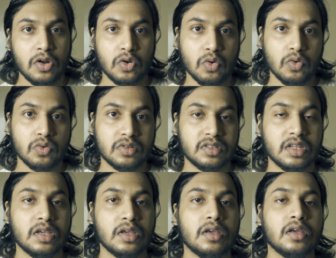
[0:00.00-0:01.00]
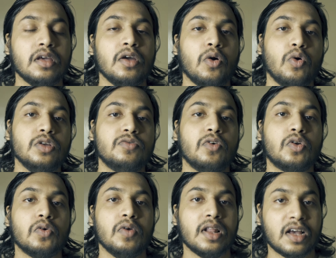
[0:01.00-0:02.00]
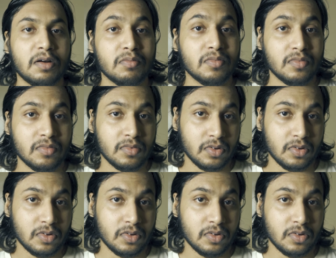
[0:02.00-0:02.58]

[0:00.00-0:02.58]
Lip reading: to see which photo will come